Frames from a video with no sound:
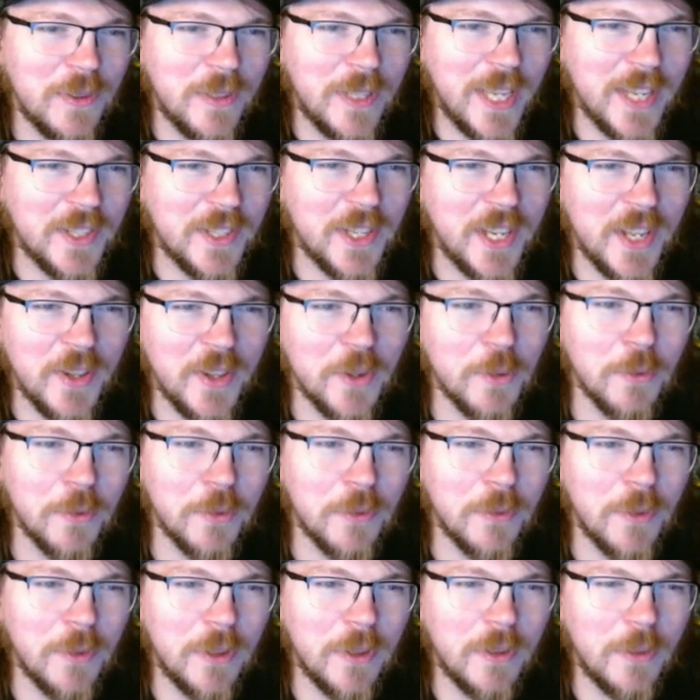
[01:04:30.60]
get together
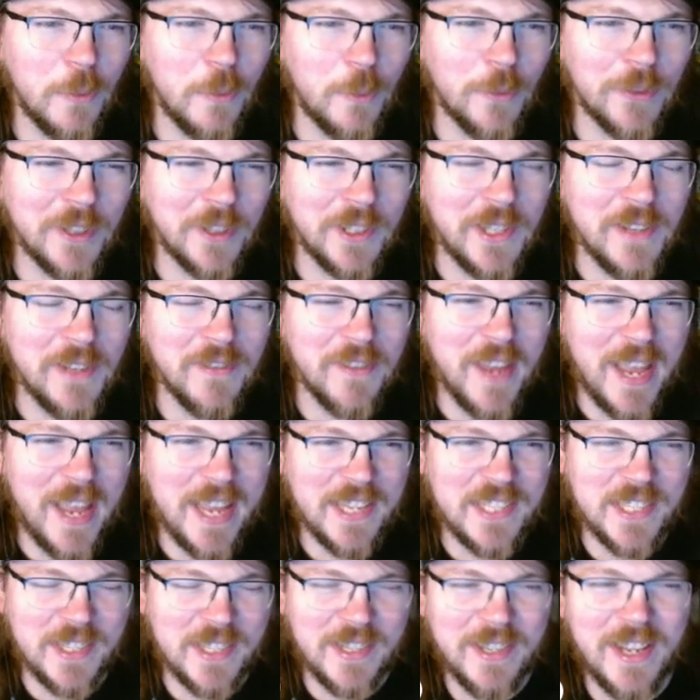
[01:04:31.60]
really
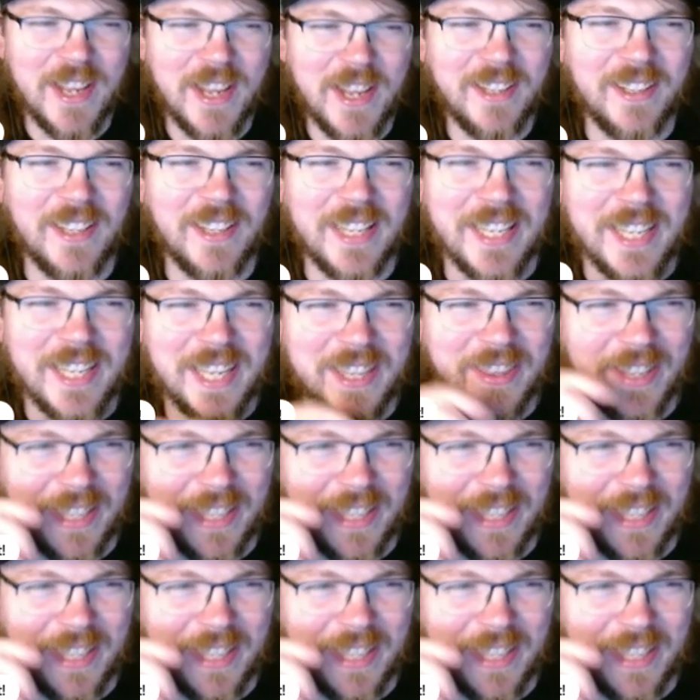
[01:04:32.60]
fast, like in